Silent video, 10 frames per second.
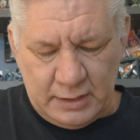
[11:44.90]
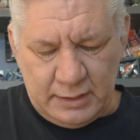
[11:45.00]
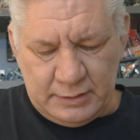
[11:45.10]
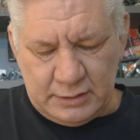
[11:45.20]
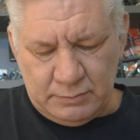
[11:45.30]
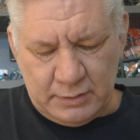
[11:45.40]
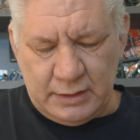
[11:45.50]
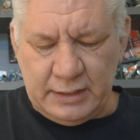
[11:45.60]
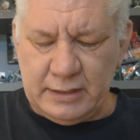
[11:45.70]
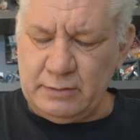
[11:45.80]
And this one
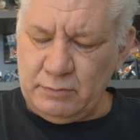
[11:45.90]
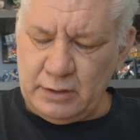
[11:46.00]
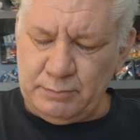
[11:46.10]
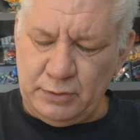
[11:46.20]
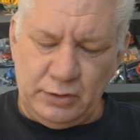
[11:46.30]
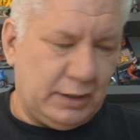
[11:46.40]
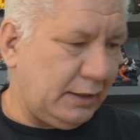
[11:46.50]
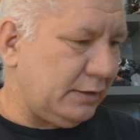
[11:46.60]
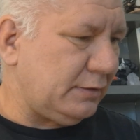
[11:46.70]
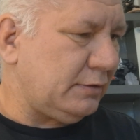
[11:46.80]
here, what a
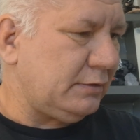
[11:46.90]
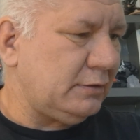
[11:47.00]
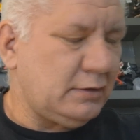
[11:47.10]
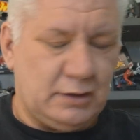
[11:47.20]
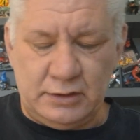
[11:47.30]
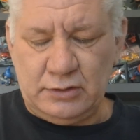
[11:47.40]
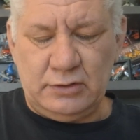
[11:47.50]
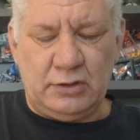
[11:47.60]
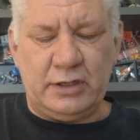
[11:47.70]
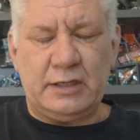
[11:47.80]
beauty. I do
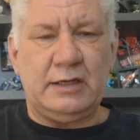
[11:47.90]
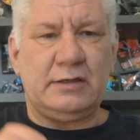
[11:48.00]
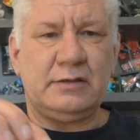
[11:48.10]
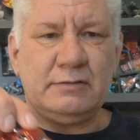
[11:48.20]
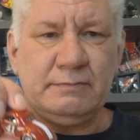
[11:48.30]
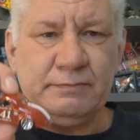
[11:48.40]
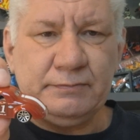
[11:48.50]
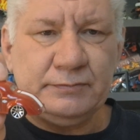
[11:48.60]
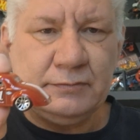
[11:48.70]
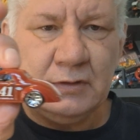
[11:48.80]
like it.
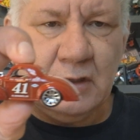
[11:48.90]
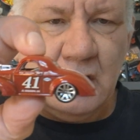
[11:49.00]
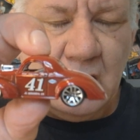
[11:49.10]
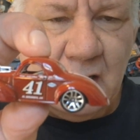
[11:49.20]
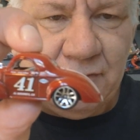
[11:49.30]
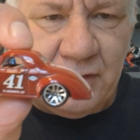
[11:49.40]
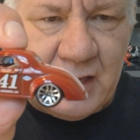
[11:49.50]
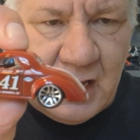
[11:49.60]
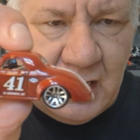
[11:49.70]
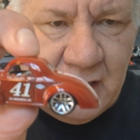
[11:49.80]
I love the
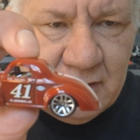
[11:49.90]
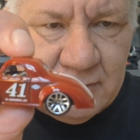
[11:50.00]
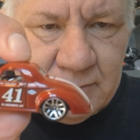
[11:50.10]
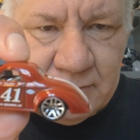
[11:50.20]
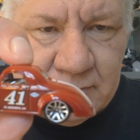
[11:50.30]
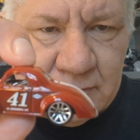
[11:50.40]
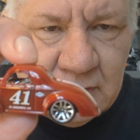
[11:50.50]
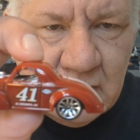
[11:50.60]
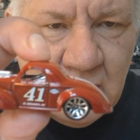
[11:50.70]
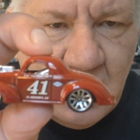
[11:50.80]
colour.
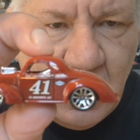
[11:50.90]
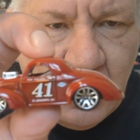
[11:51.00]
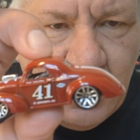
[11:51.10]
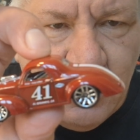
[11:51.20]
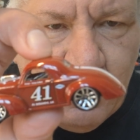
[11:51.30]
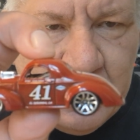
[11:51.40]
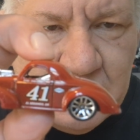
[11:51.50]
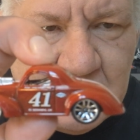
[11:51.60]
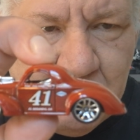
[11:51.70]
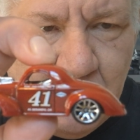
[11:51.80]
I like the
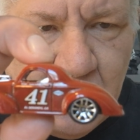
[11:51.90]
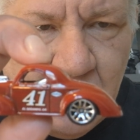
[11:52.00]
wheels they put